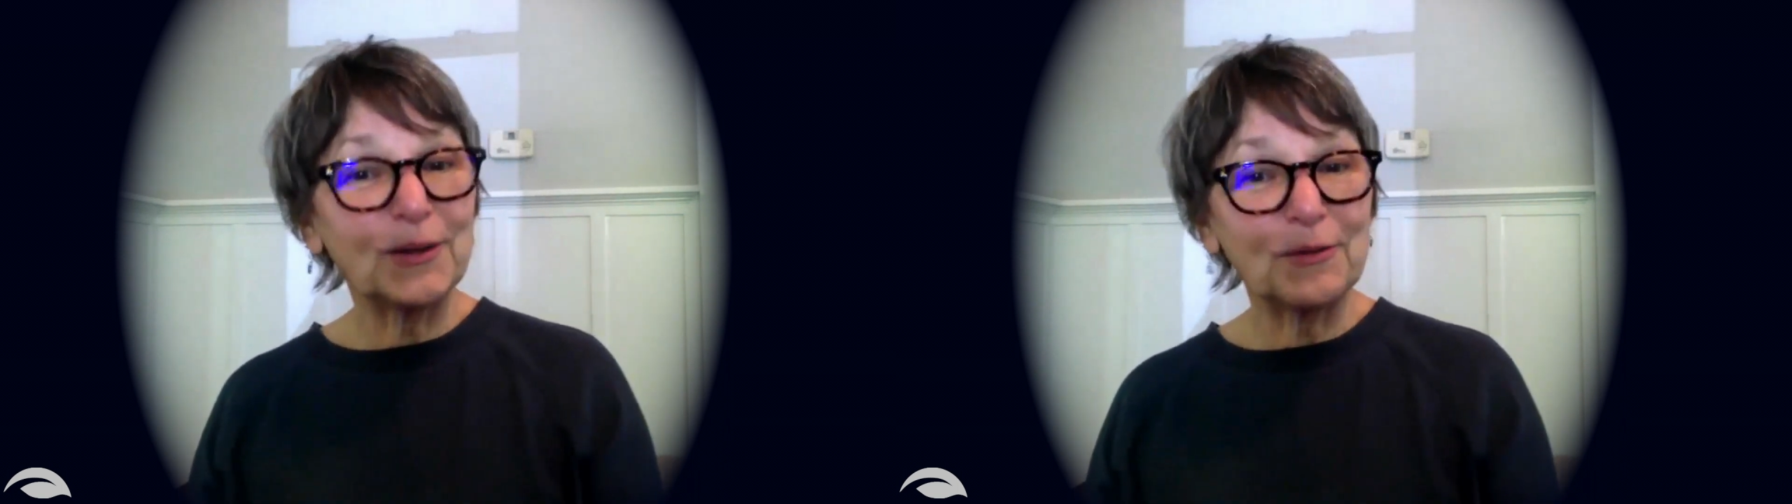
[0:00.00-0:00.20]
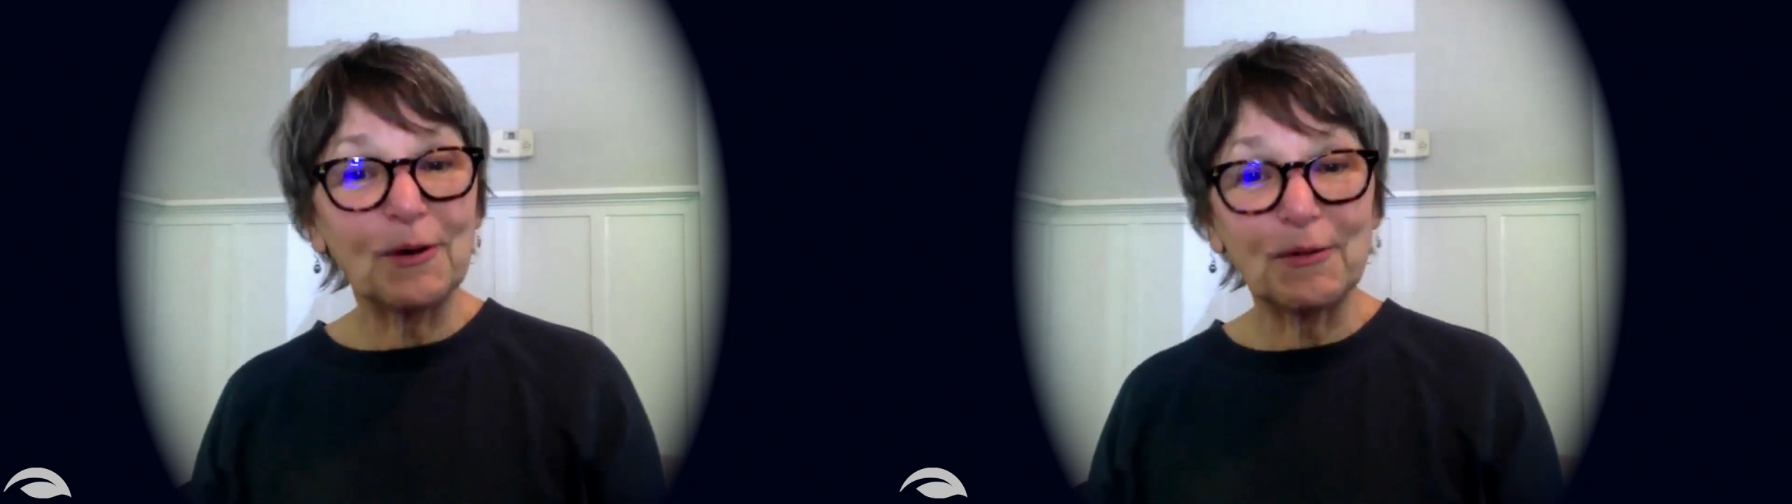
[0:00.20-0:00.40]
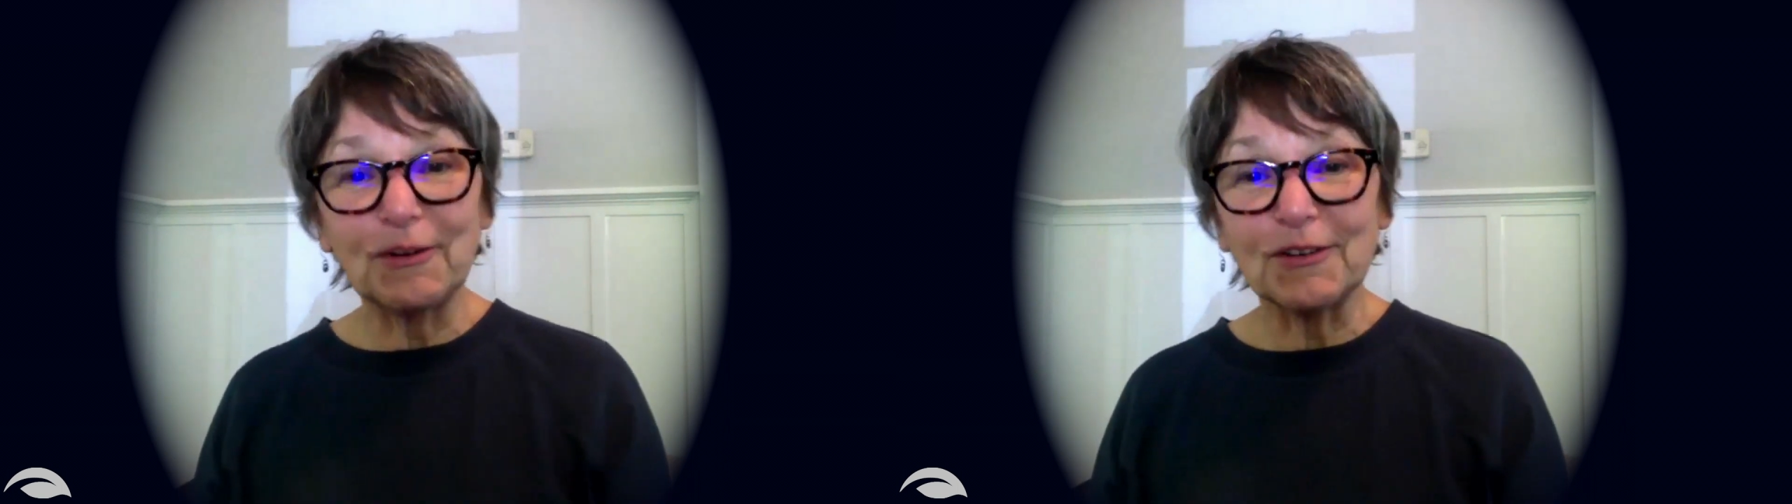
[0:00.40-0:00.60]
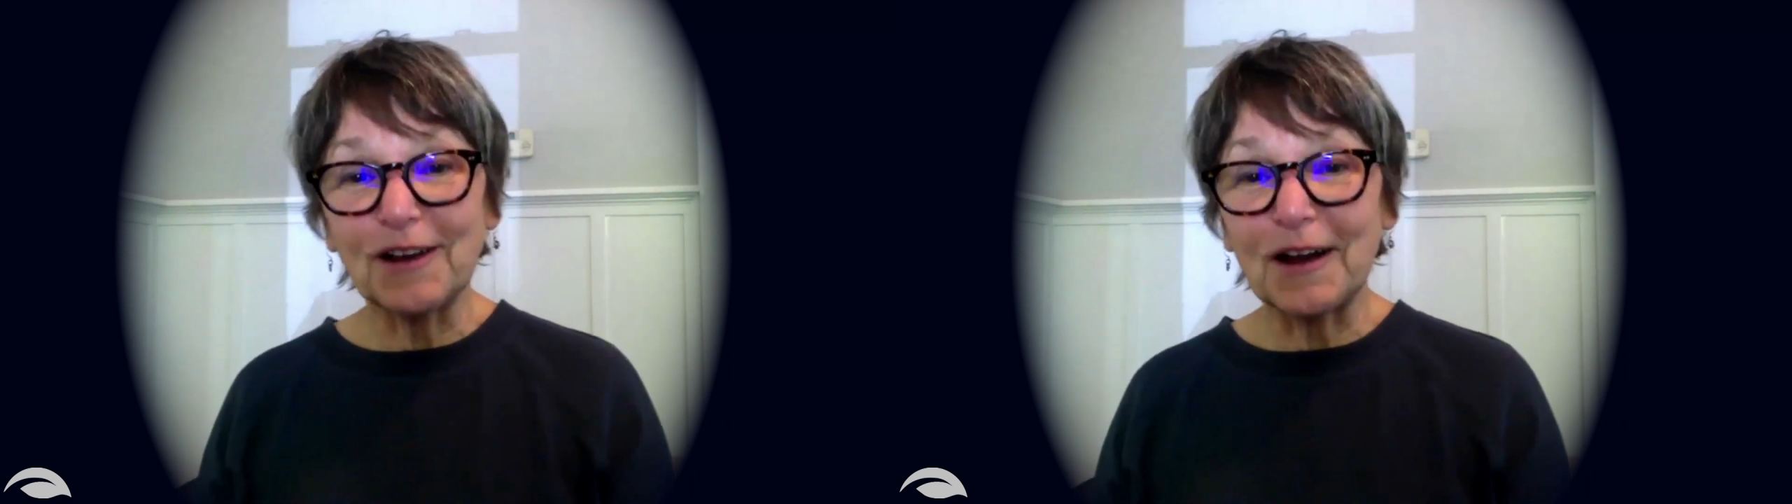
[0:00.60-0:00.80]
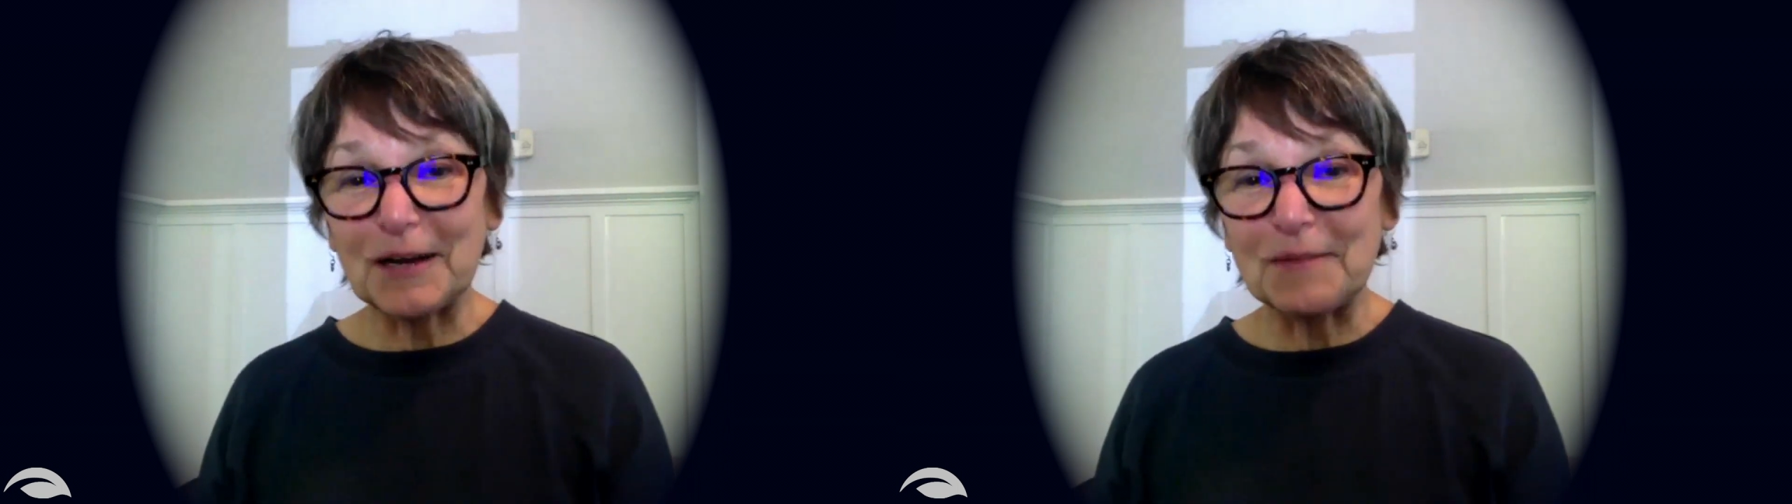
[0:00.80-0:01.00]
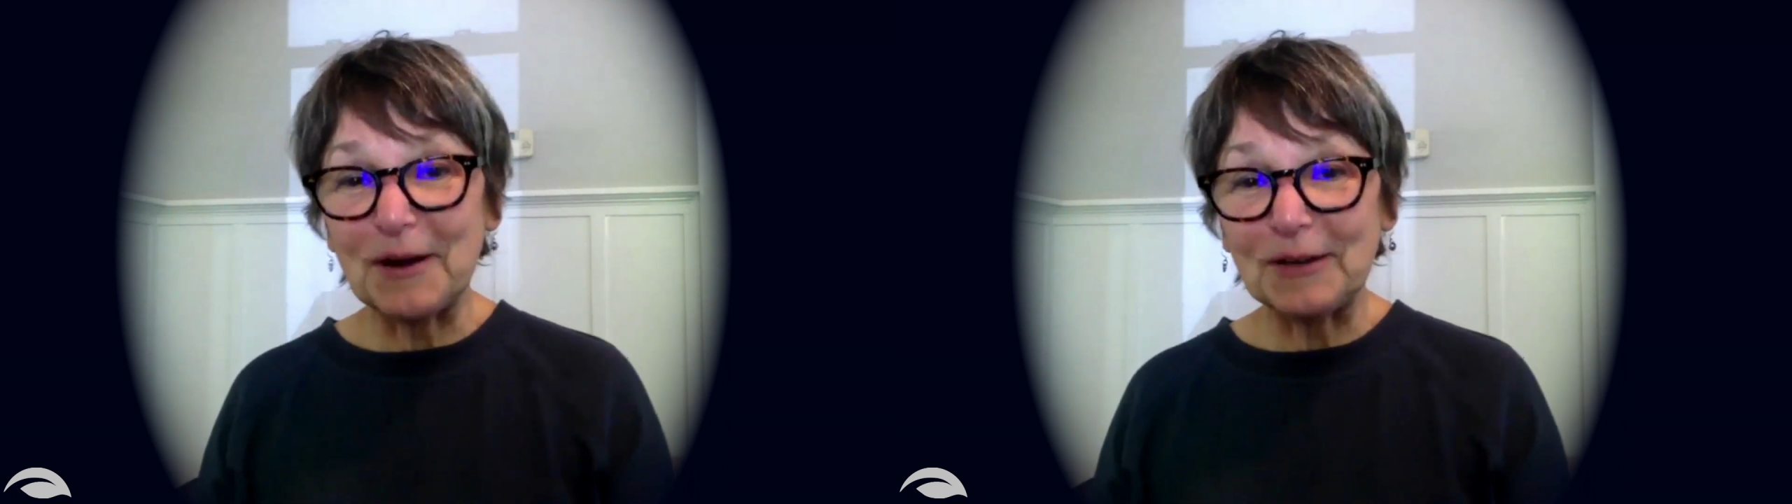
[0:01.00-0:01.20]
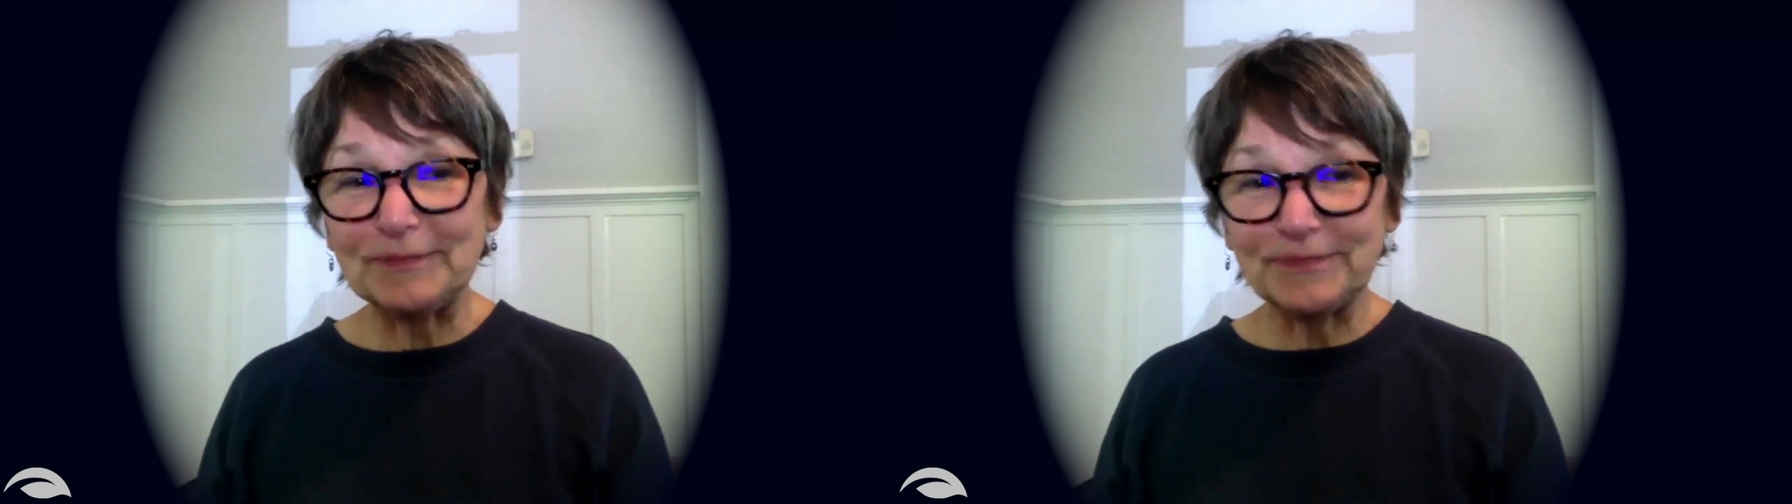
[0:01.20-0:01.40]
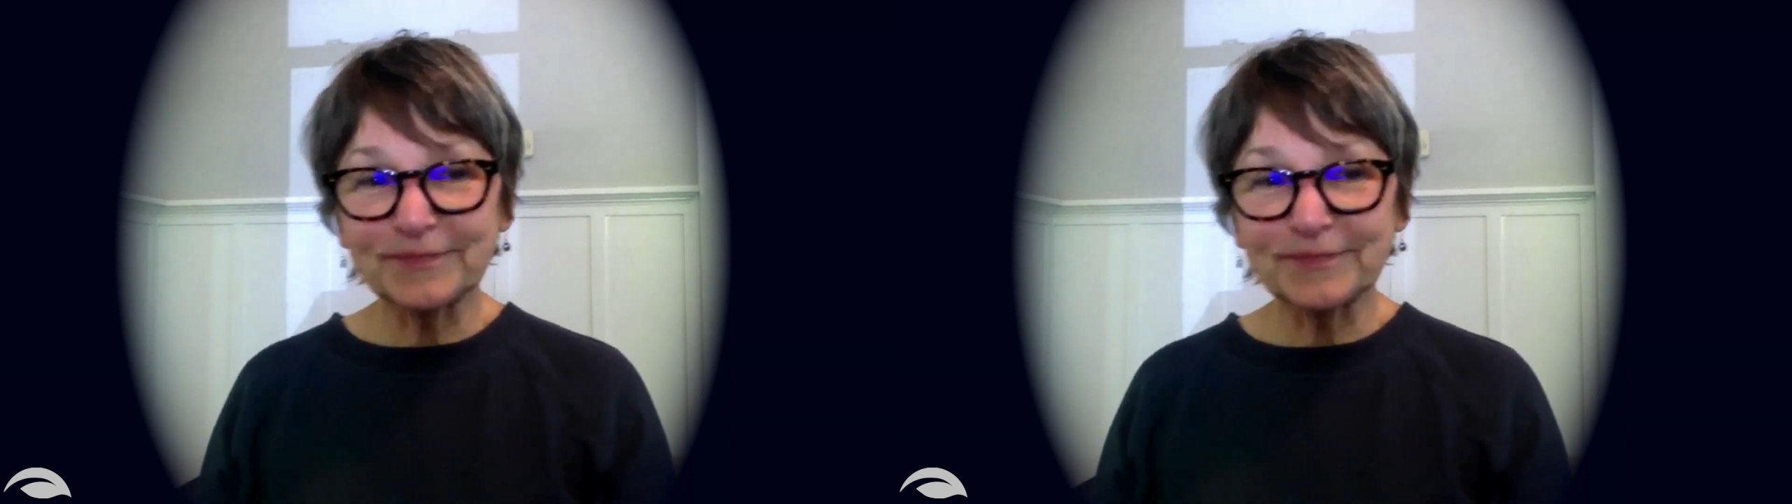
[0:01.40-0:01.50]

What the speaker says: knew what we were talking about.